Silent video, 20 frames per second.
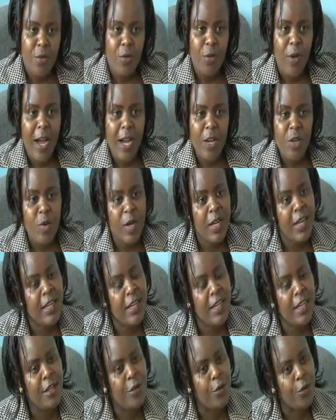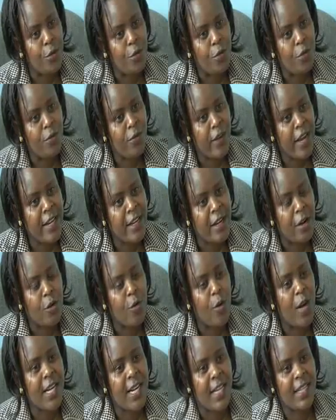you actually need to find
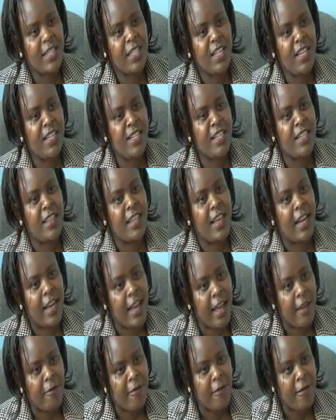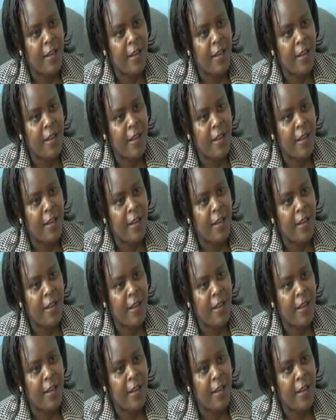out what has changed in their life.